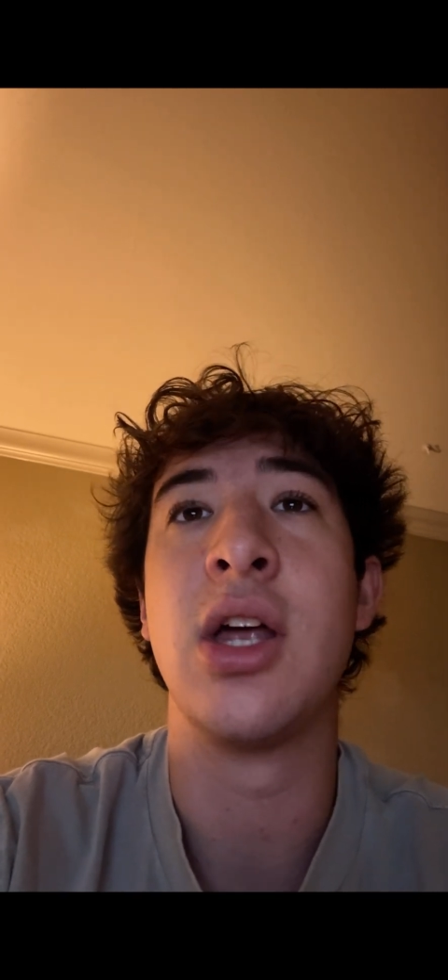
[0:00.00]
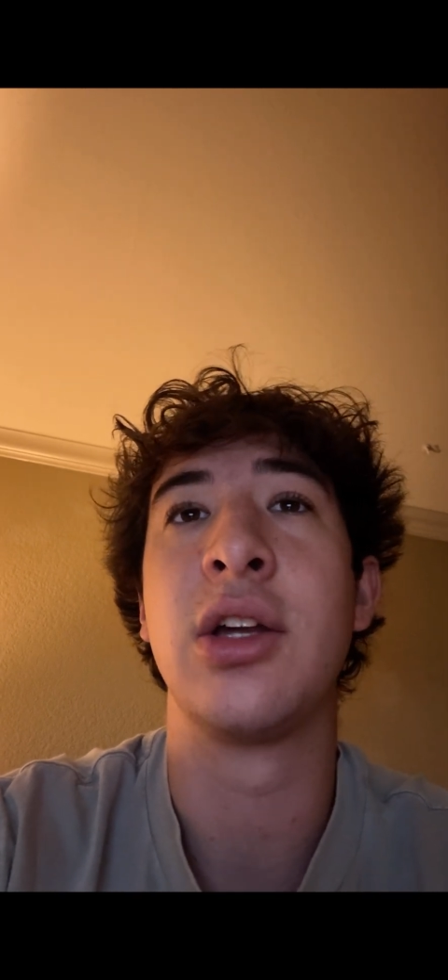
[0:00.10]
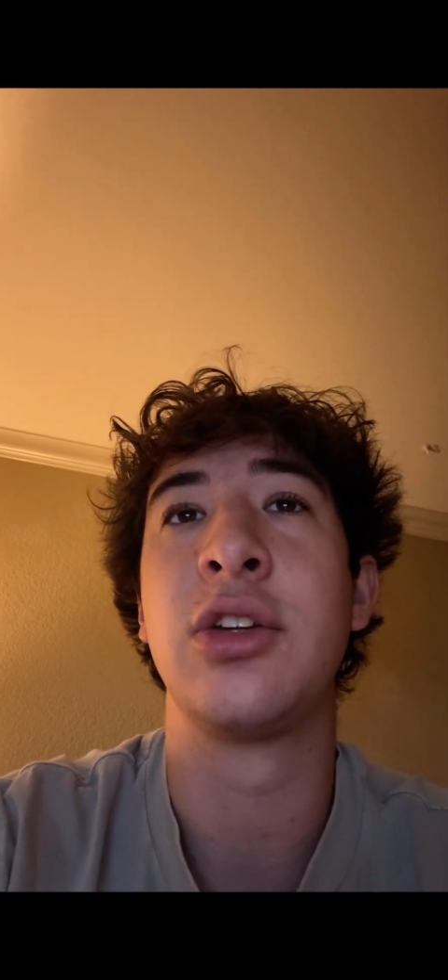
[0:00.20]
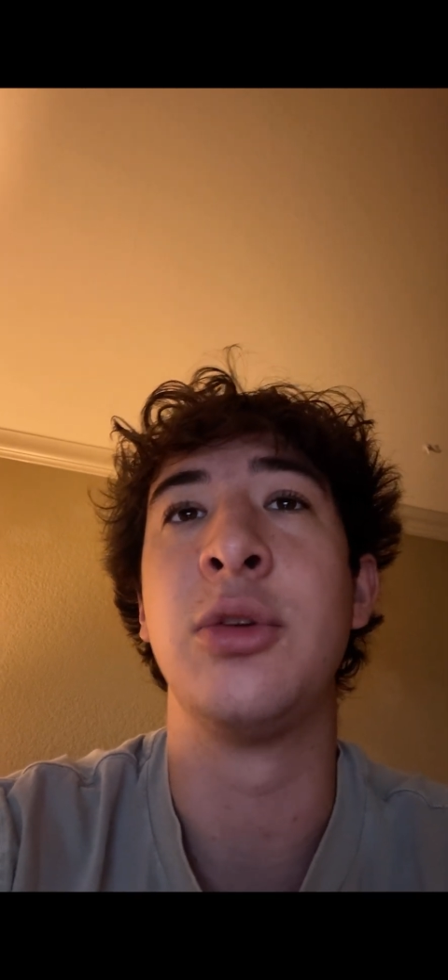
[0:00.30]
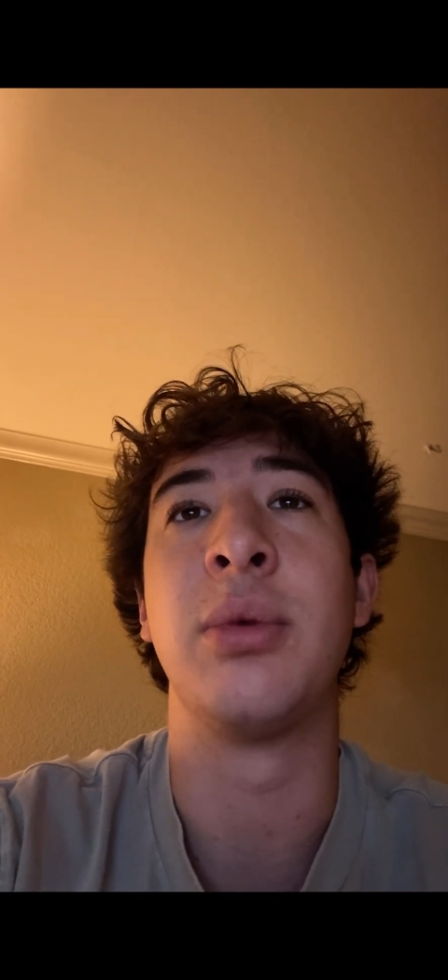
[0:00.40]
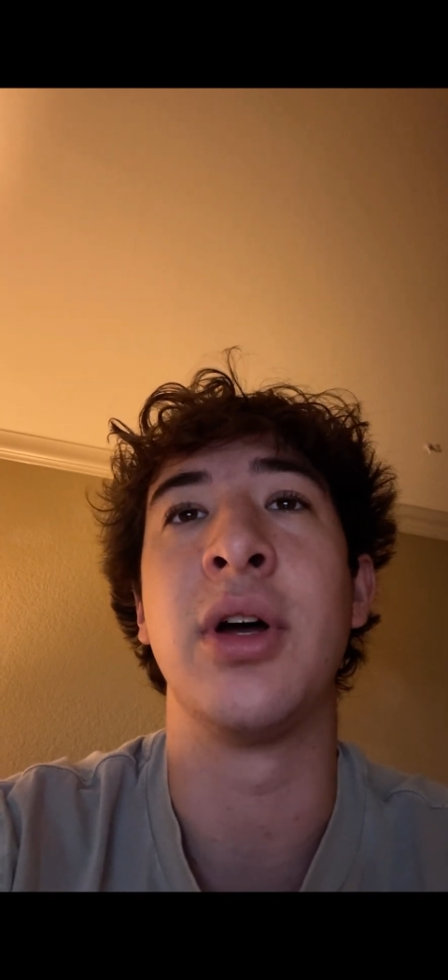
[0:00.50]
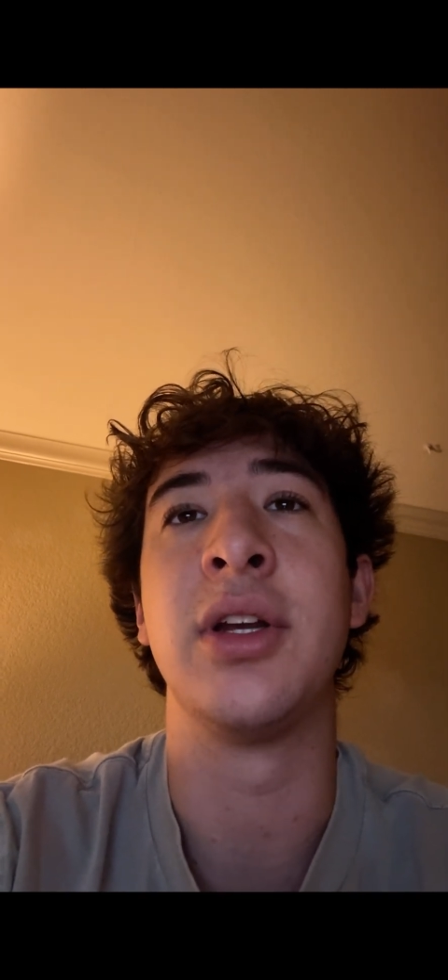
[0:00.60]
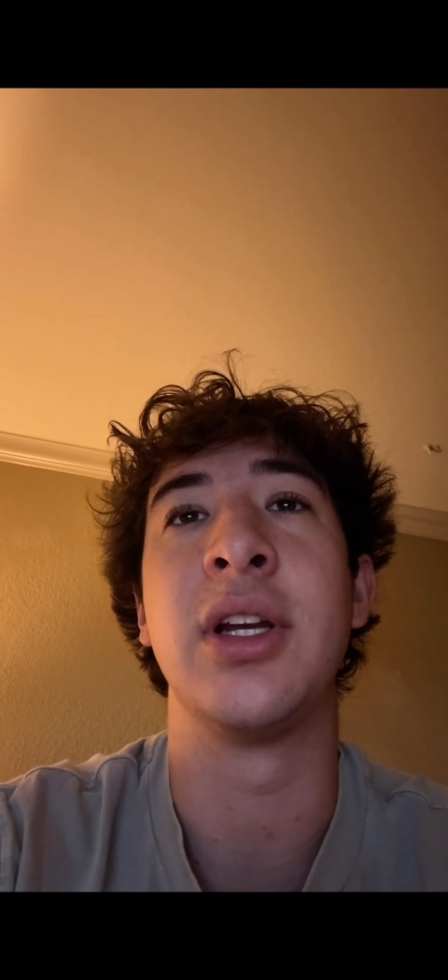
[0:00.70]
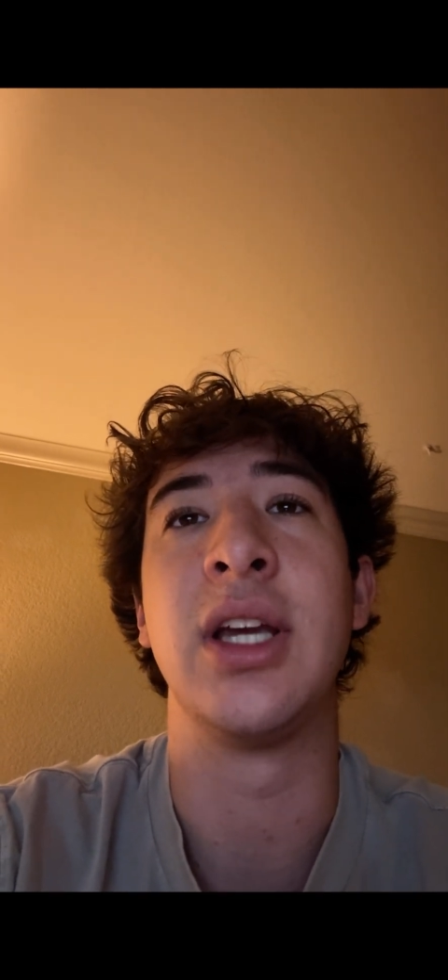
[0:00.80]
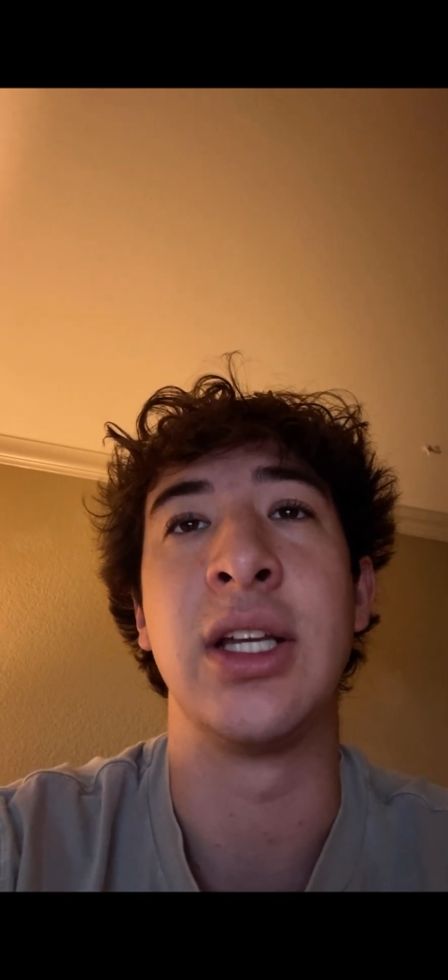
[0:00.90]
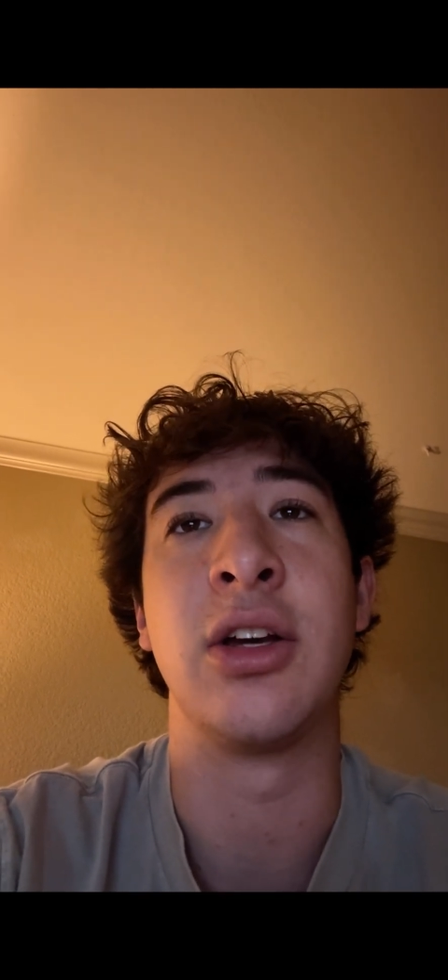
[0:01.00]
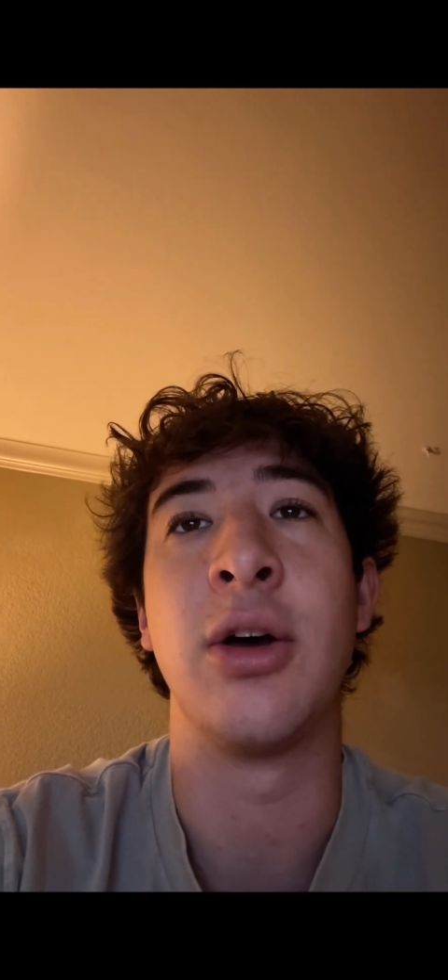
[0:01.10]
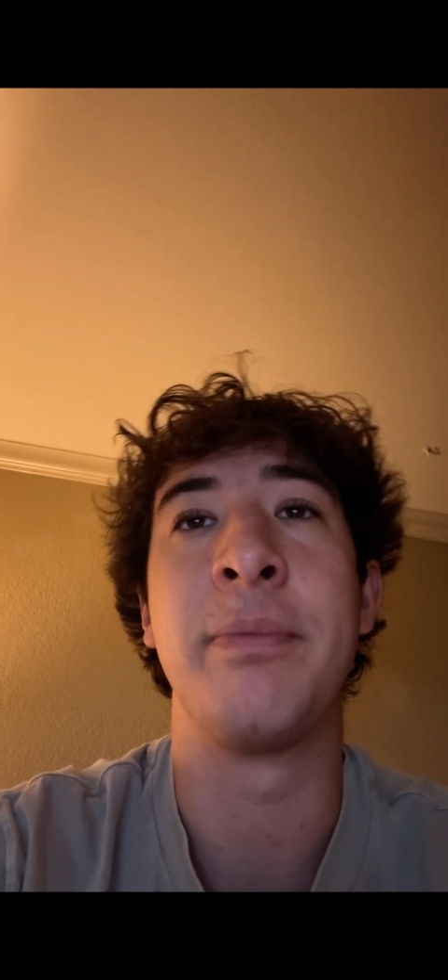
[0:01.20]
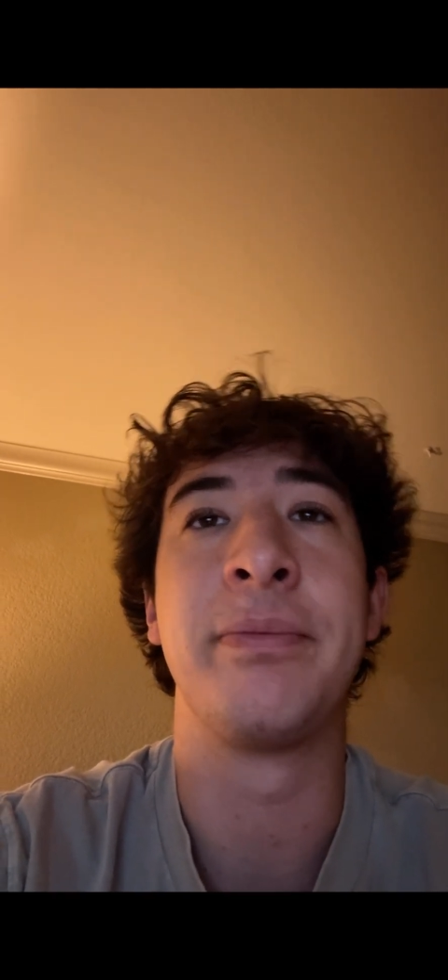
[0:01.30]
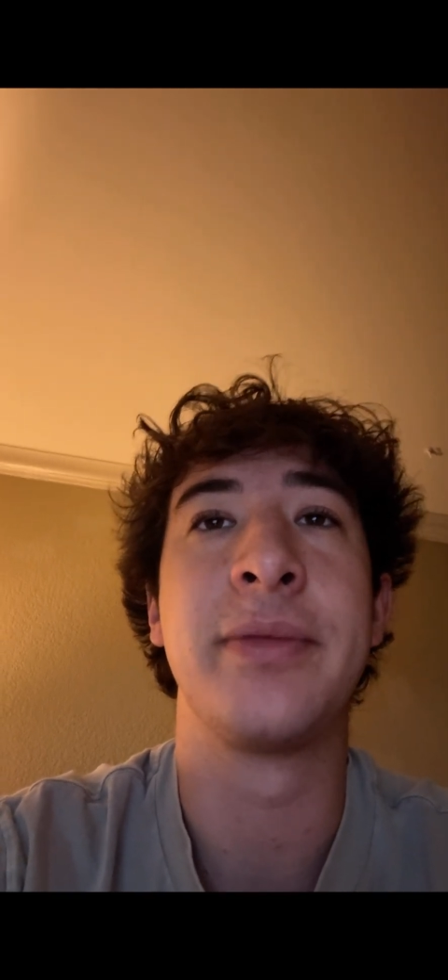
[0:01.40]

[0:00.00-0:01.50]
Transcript: coupon income